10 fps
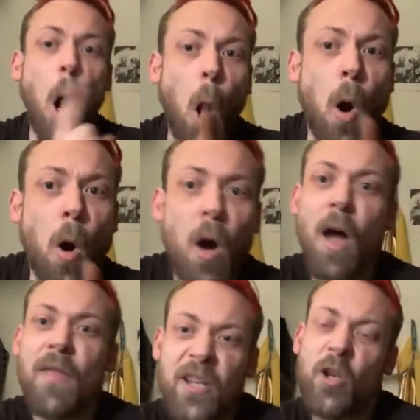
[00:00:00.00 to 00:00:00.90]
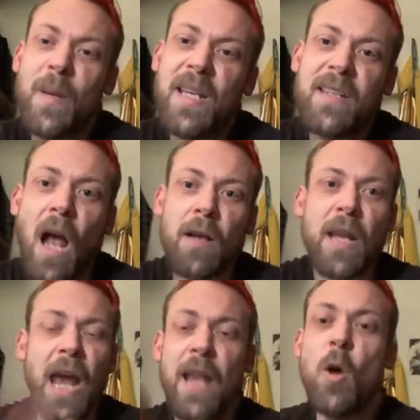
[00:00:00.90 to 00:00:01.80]
or they should be done
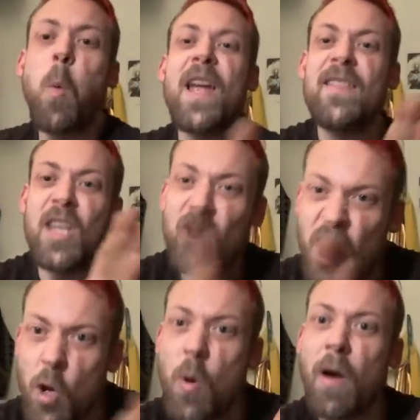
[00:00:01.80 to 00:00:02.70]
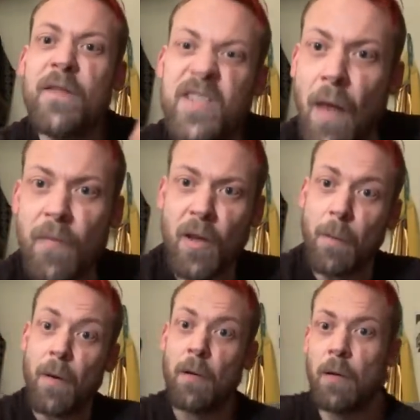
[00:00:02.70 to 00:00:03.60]
in the way that you have done them.